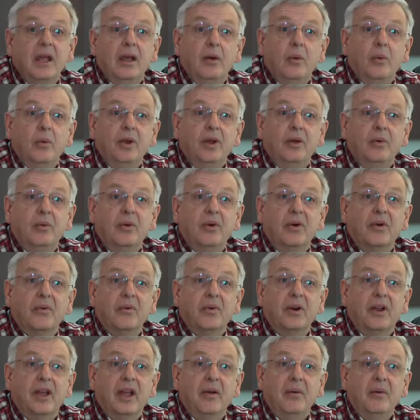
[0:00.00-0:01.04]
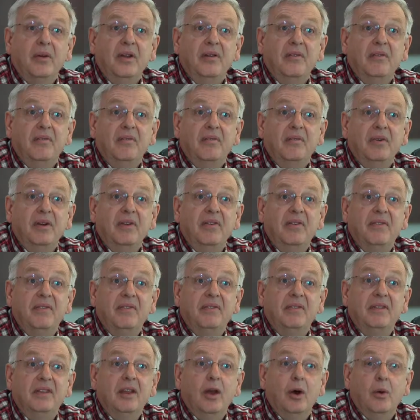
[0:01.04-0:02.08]
We've
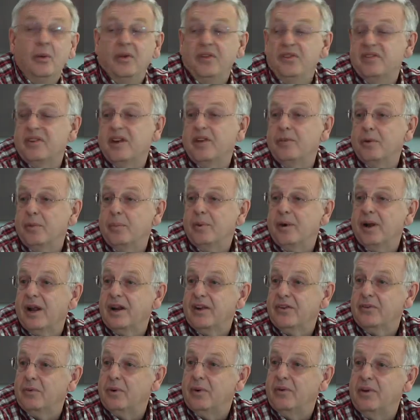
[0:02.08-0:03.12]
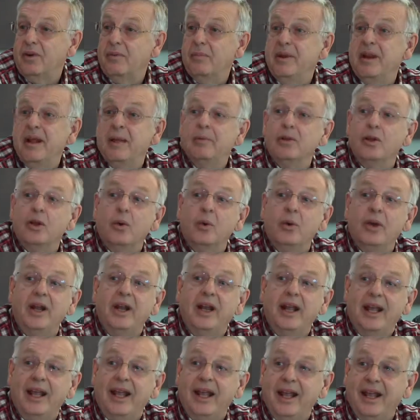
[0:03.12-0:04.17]
dealt with several products where we've been able to go
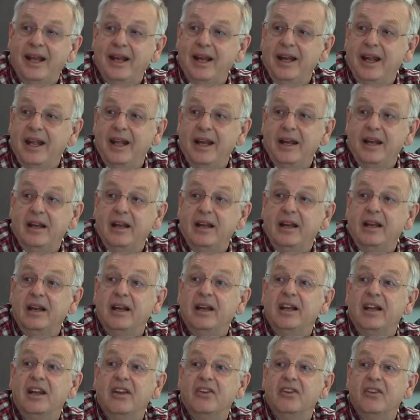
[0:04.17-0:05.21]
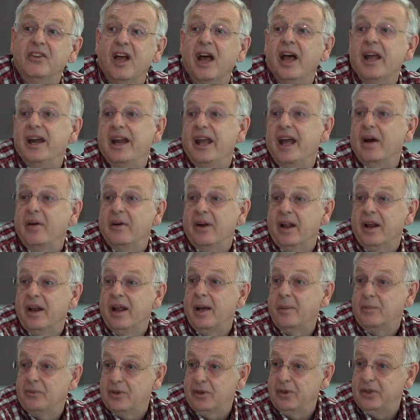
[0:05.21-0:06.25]
in and design out an
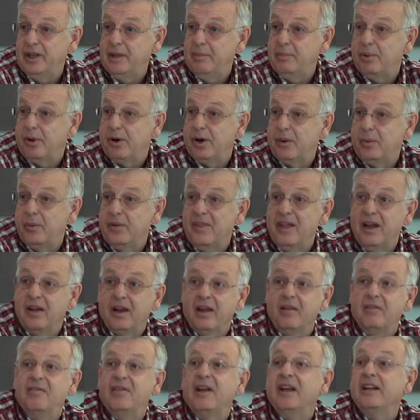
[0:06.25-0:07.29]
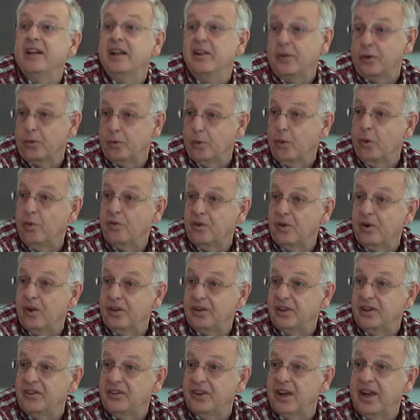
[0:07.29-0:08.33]
obsolete part without affecting their overall
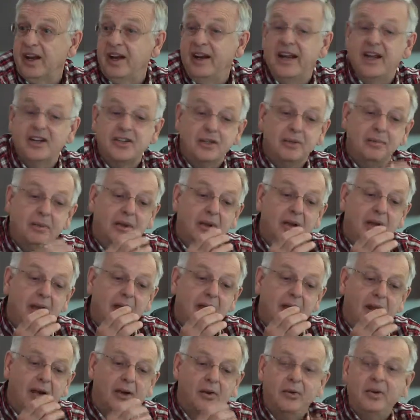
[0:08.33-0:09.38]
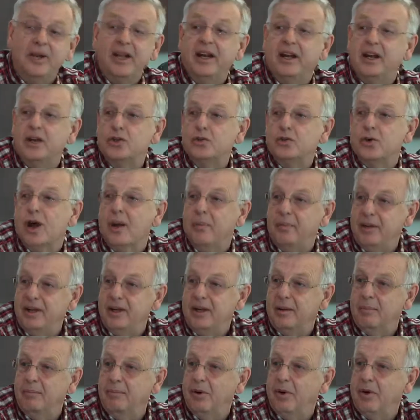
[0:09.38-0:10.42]
design, and actually create a drop-in
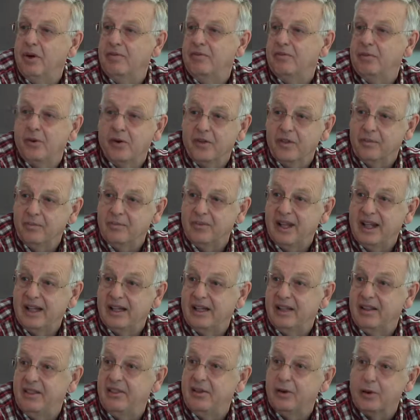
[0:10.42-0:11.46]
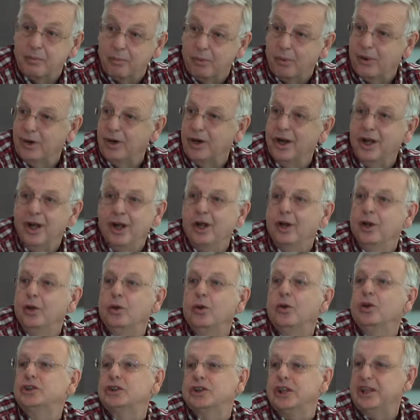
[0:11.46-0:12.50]
component for them that their board
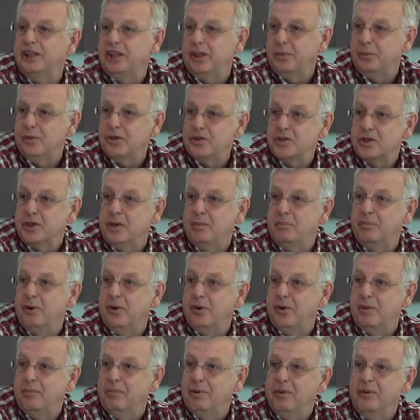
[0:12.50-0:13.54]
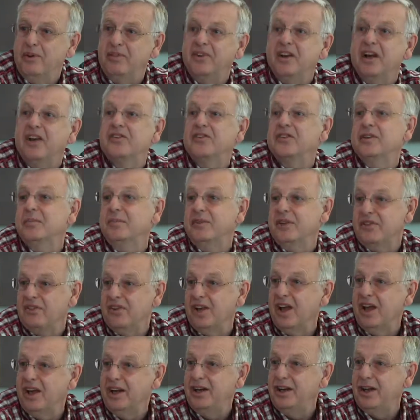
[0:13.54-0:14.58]
looks like the original component, but we custom
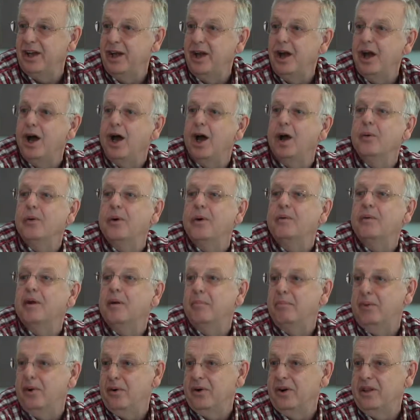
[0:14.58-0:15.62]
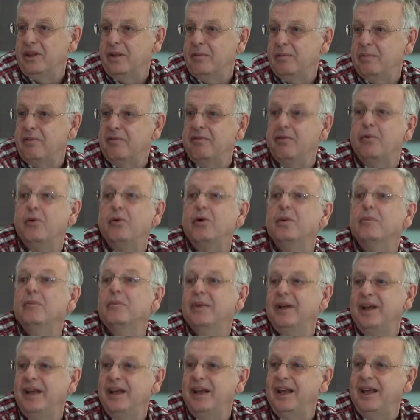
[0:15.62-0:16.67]
designed our own component to perform
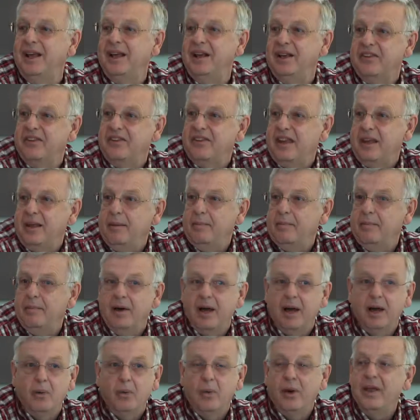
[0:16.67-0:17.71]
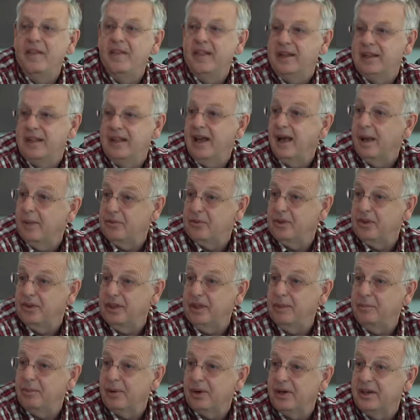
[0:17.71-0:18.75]
in the same way that the
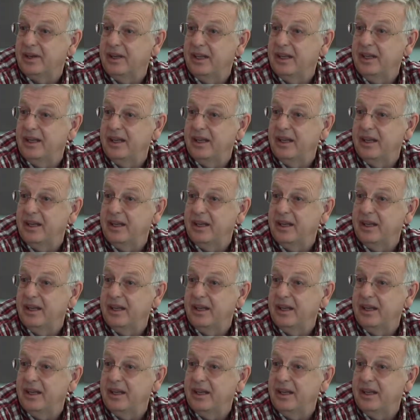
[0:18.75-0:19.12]
obsolete part did.